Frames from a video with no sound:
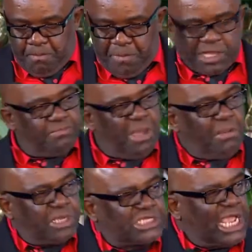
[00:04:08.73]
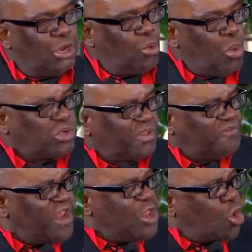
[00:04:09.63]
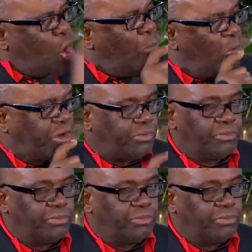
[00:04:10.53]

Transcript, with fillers: But Madam Machel, what was very common,